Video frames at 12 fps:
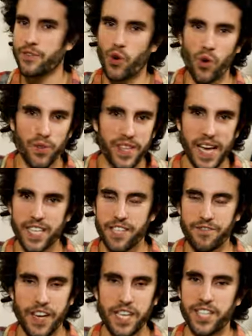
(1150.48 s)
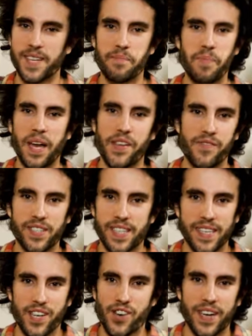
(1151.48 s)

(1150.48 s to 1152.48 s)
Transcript: the whole tax evasion and benefits that they are